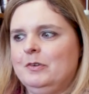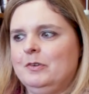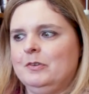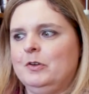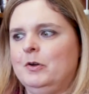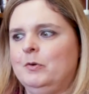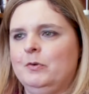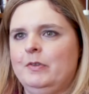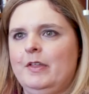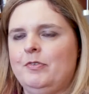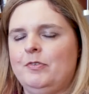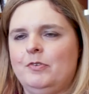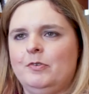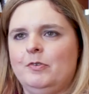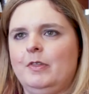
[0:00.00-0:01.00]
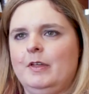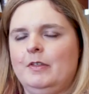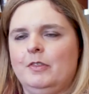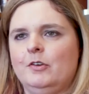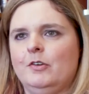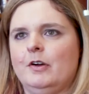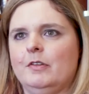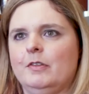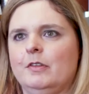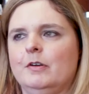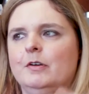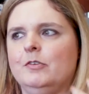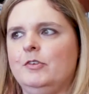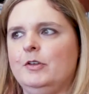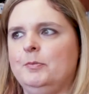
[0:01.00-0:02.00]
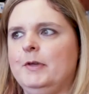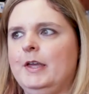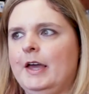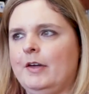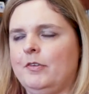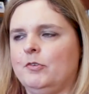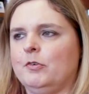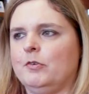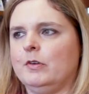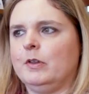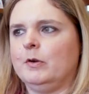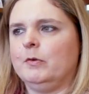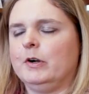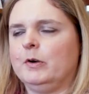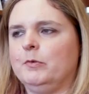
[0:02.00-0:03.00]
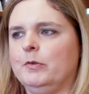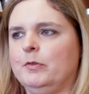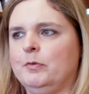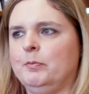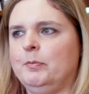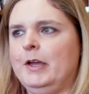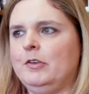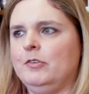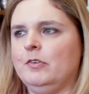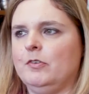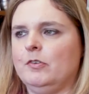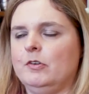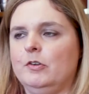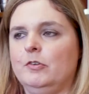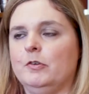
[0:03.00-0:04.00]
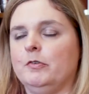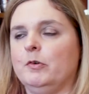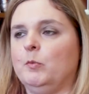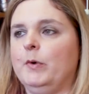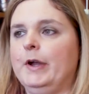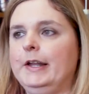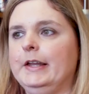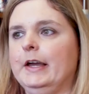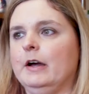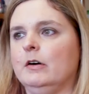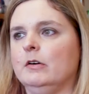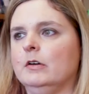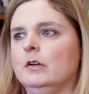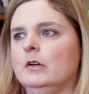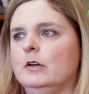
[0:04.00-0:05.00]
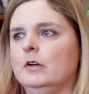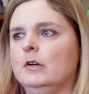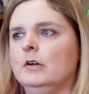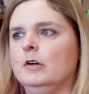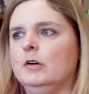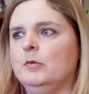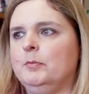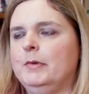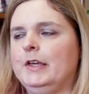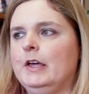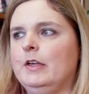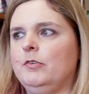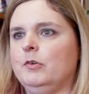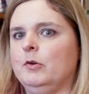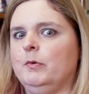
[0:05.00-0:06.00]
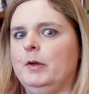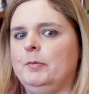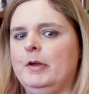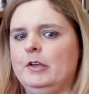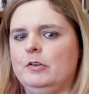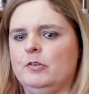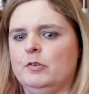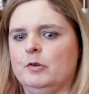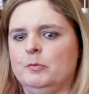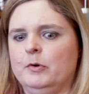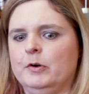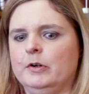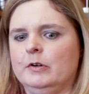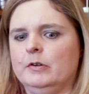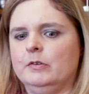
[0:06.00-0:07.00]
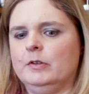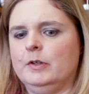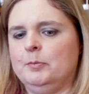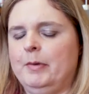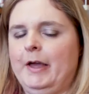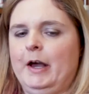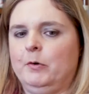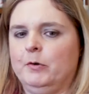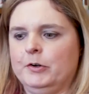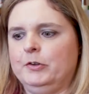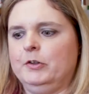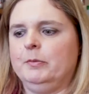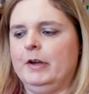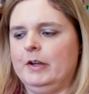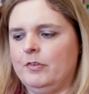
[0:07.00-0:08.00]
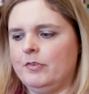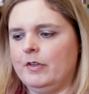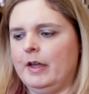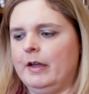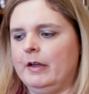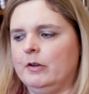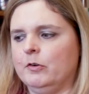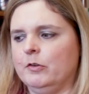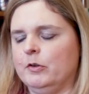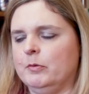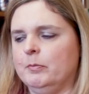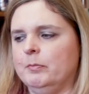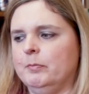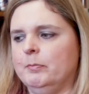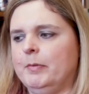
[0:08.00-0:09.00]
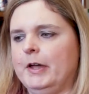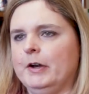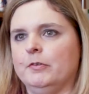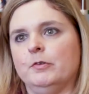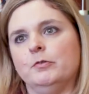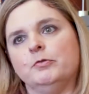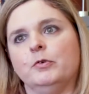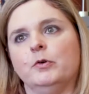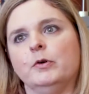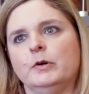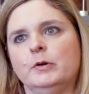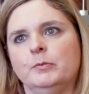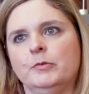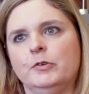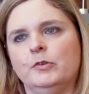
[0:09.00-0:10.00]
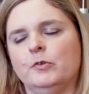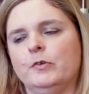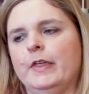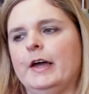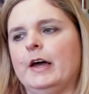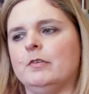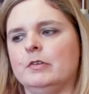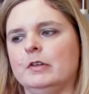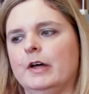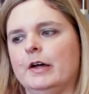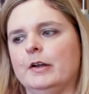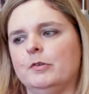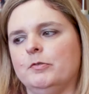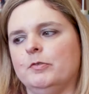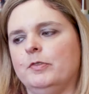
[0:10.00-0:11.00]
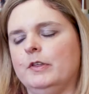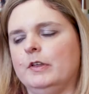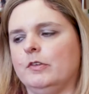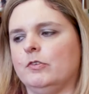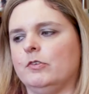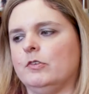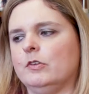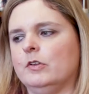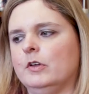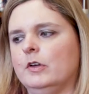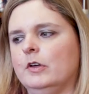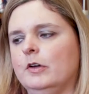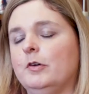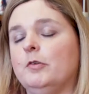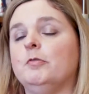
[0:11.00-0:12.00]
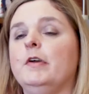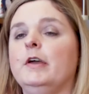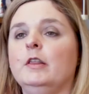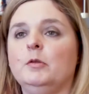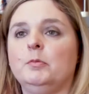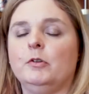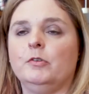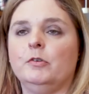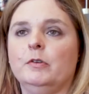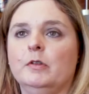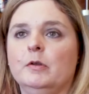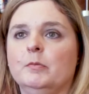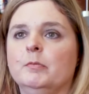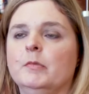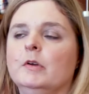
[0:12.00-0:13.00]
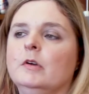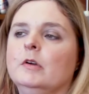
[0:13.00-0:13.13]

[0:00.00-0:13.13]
No, the GP has to really work with patients in a different way now, because in a way patients are more empowered, you might say, or they're better informed, or they have a lot of things available to them.